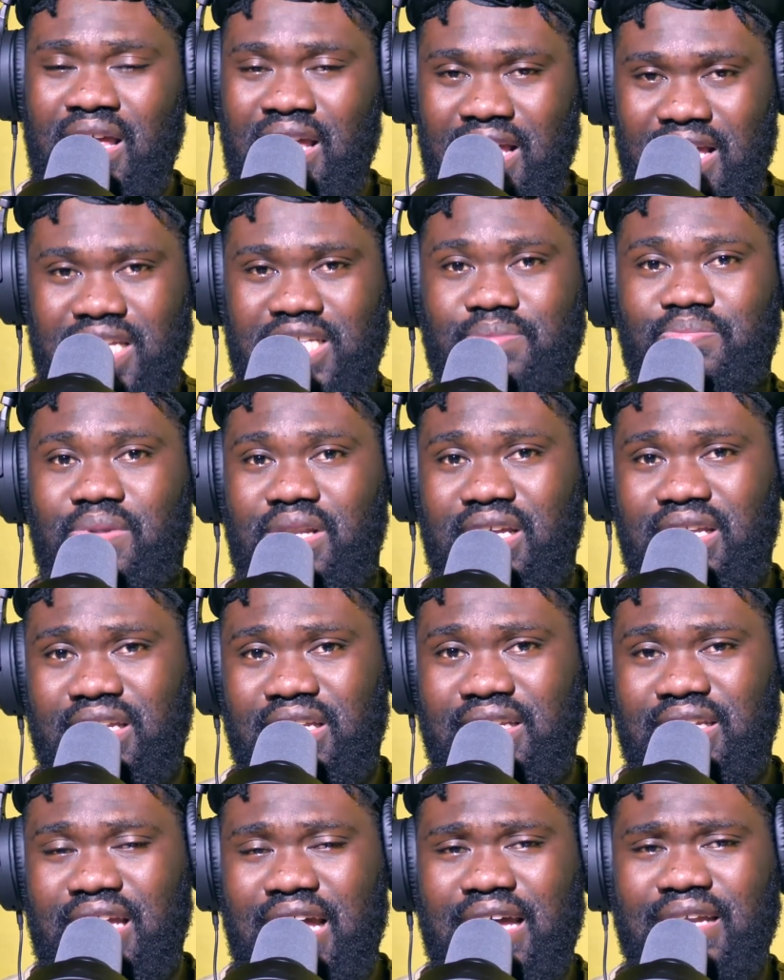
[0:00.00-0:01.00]

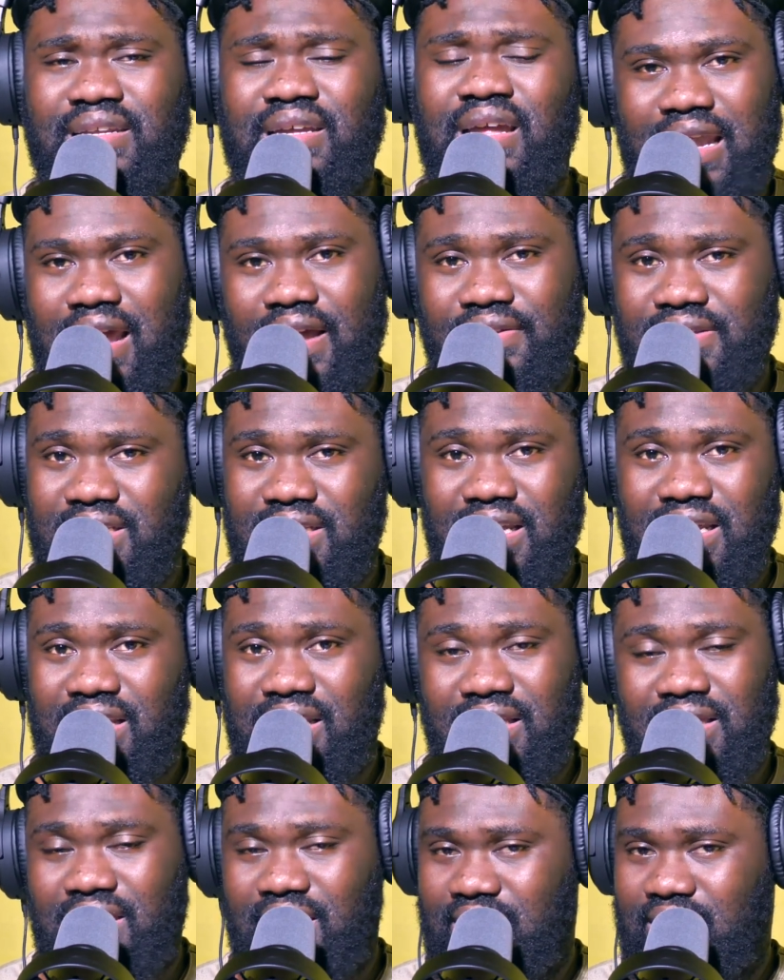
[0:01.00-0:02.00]
explaining that there isn't
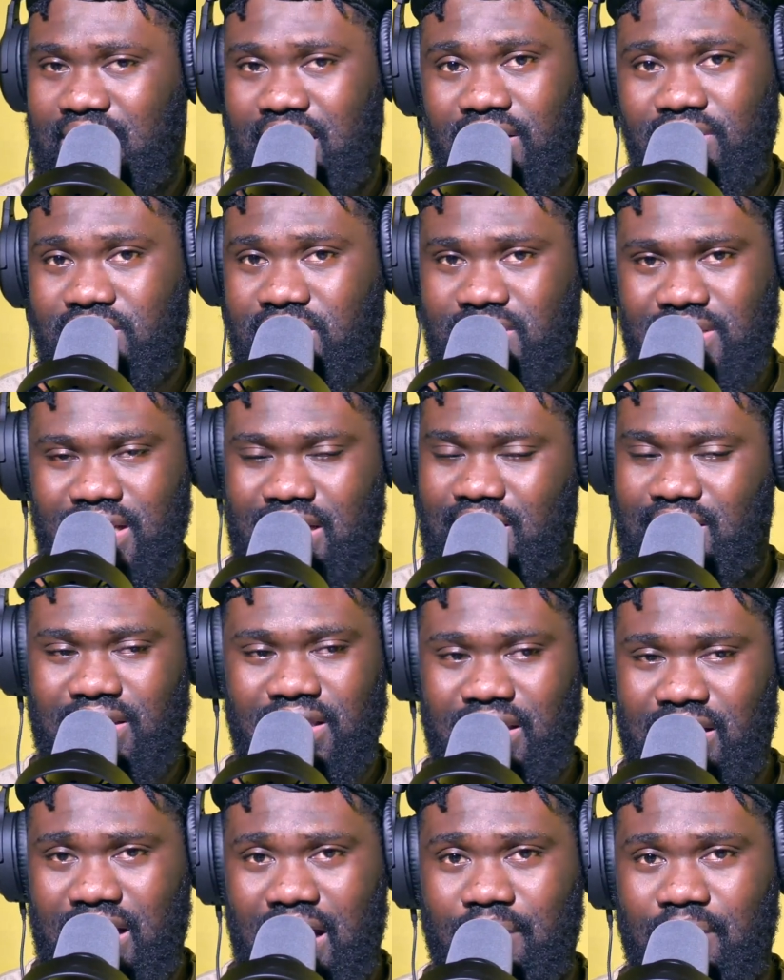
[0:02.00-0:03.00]
anything else, I
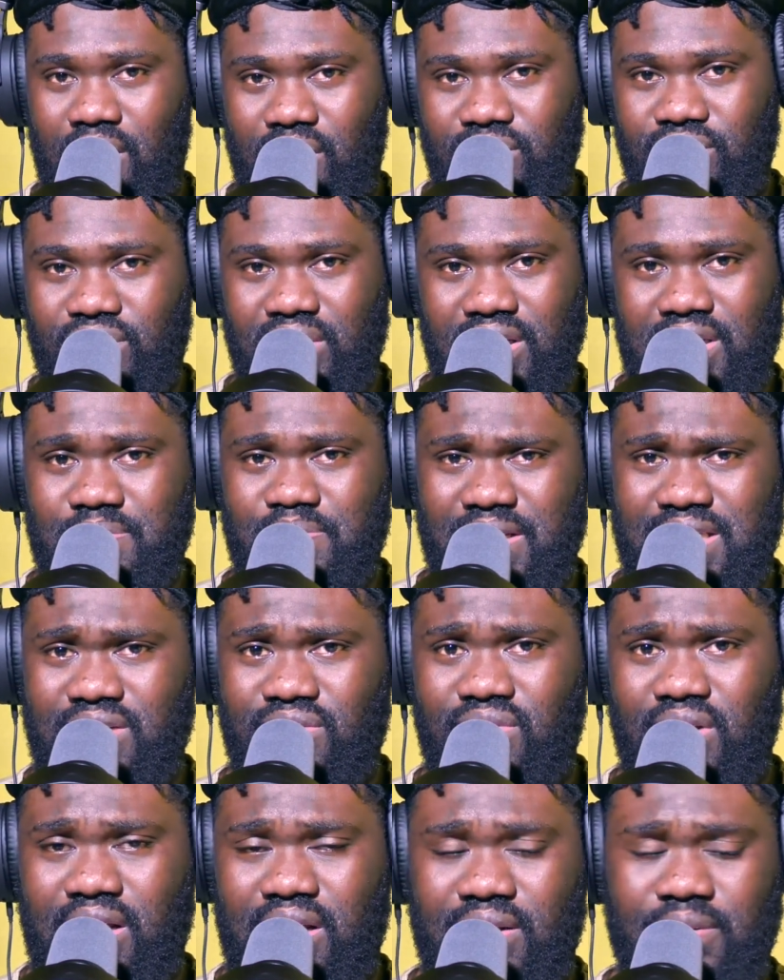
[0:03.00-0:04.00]
think, about this
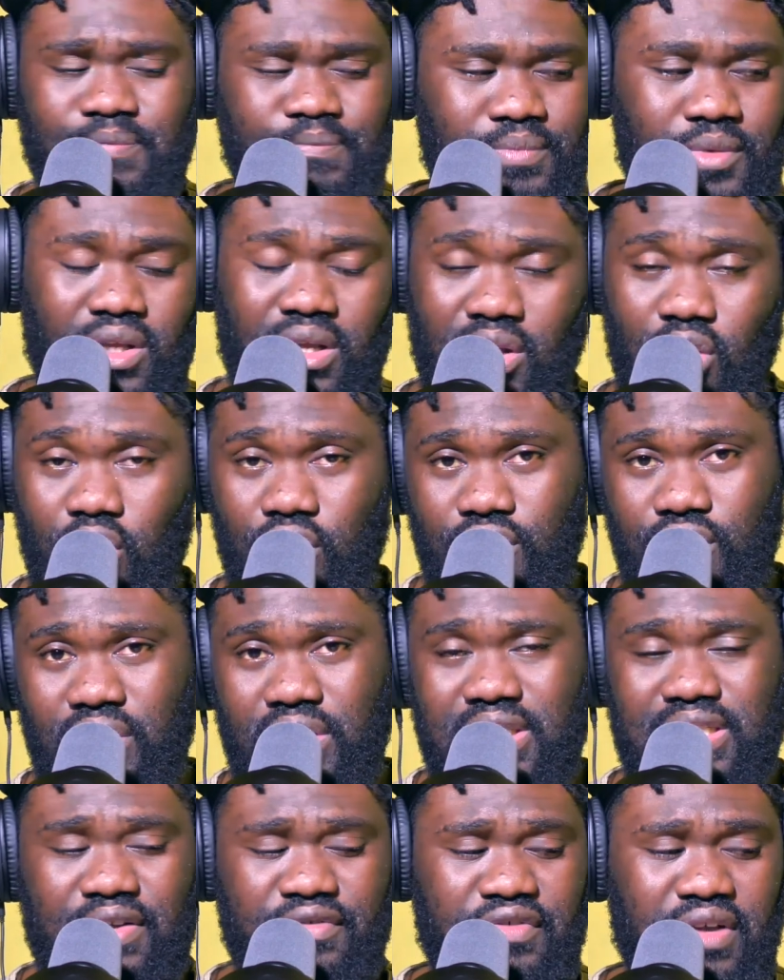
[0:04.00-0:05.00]
particular
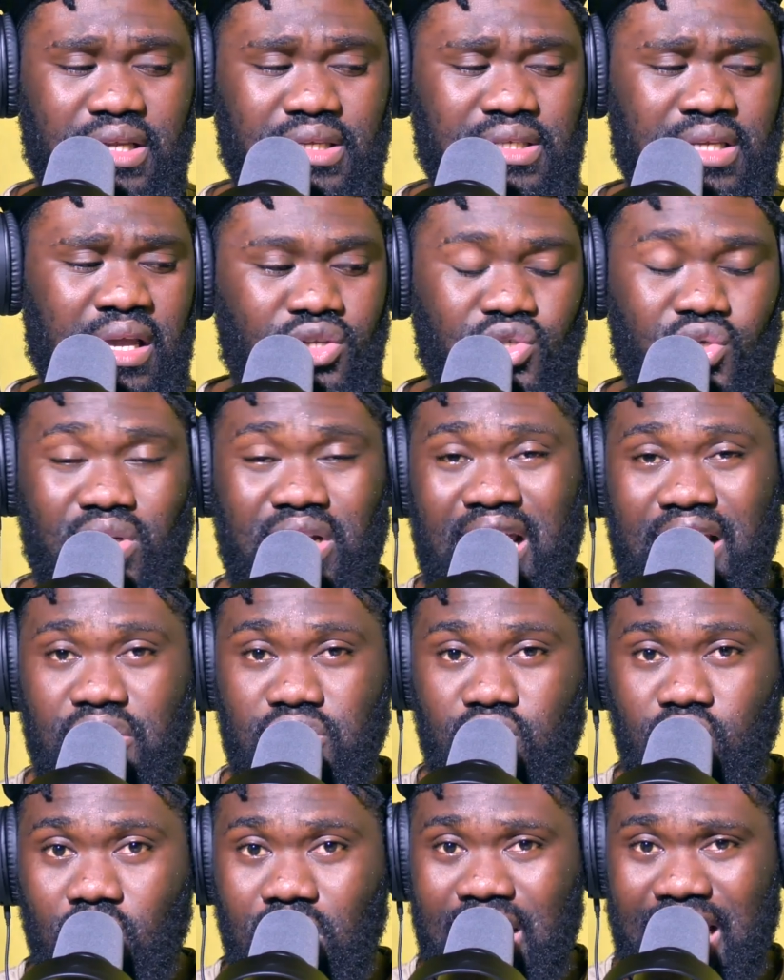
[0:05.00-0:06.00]
audio interface. So there
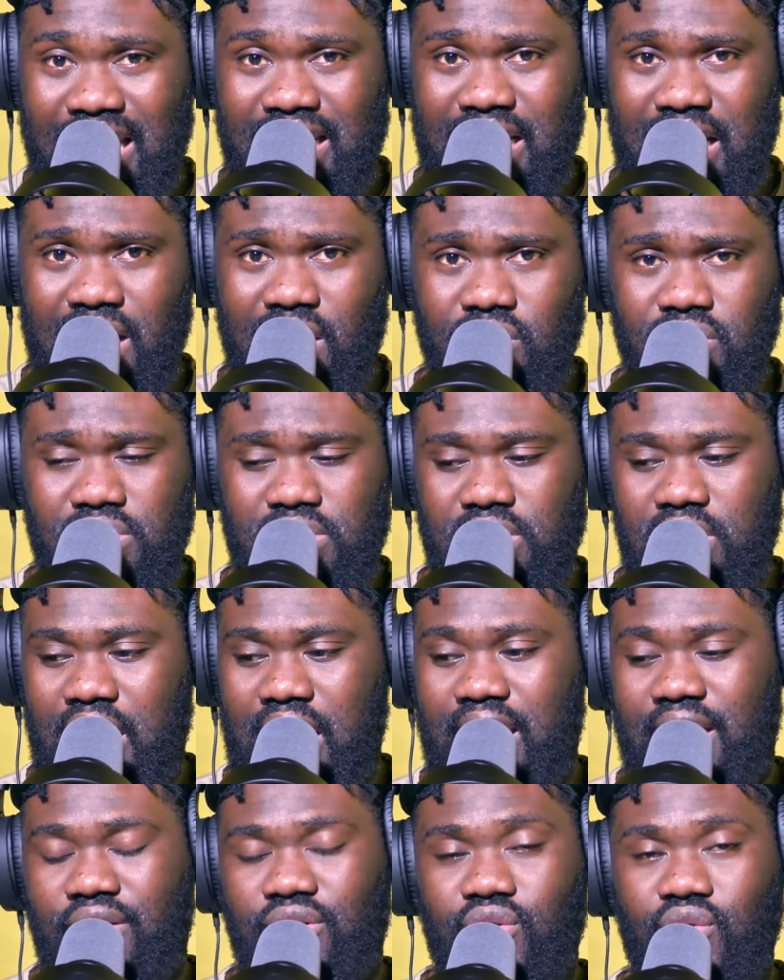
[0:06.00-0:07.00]
is no line out,
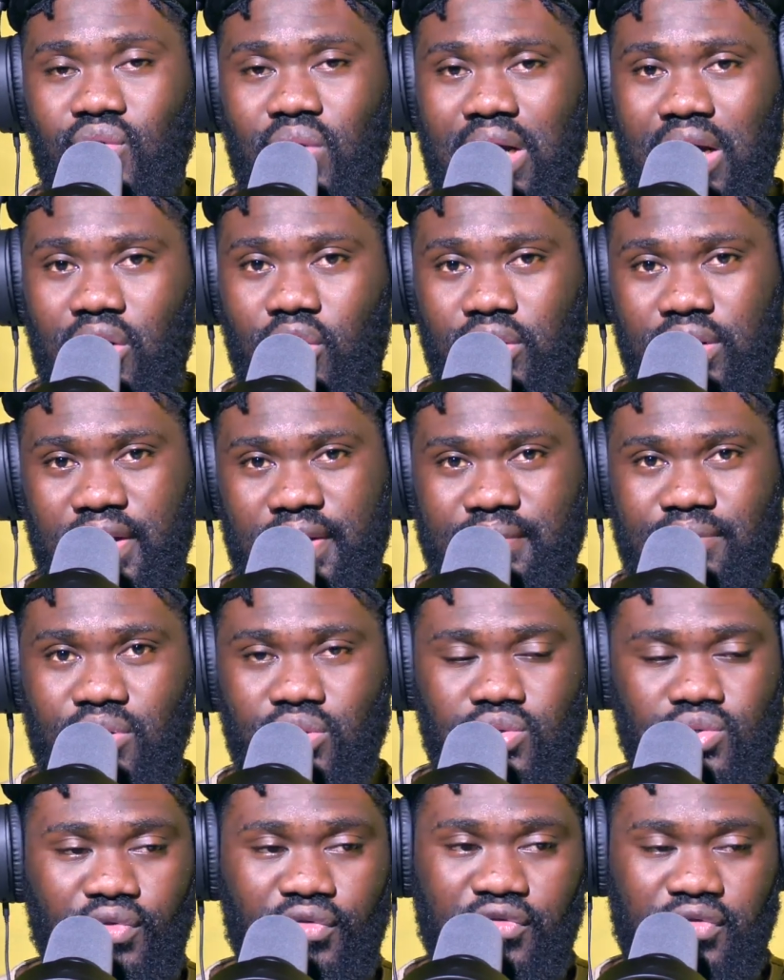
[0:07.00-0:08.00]
and you are
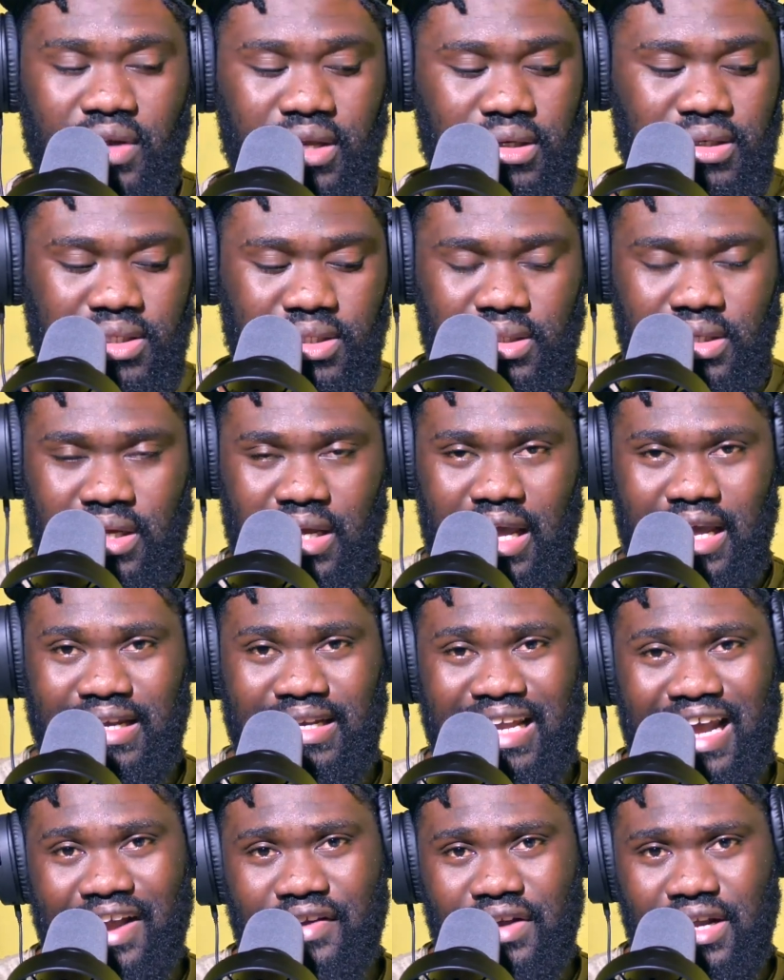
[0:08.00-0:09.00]
unable to feed a
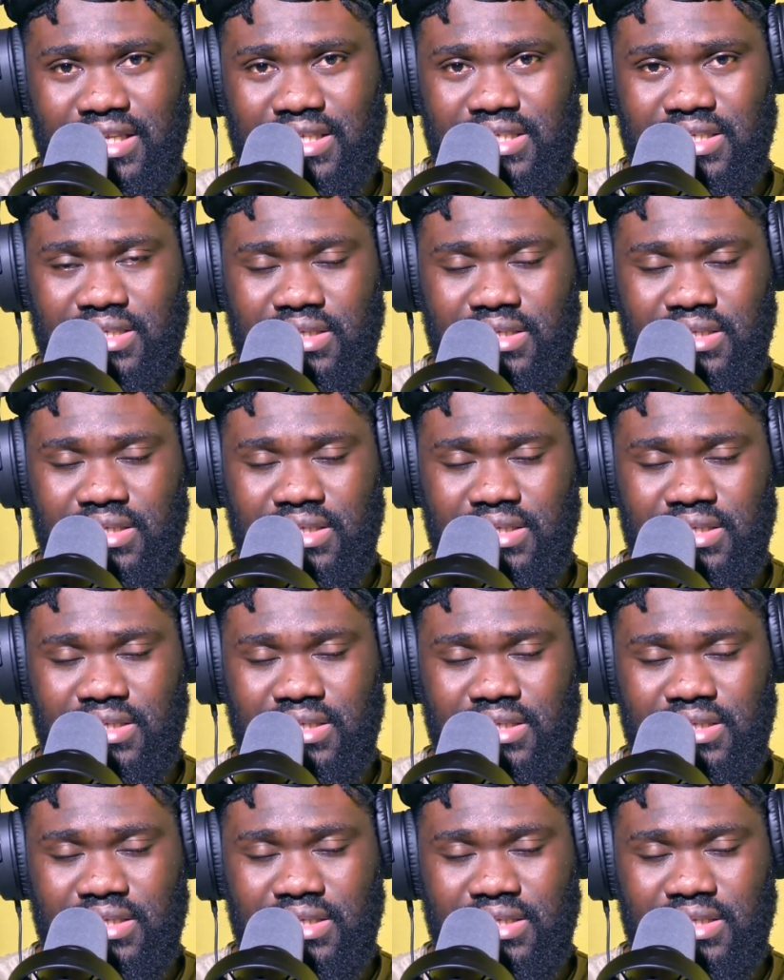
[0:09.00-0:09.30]
direct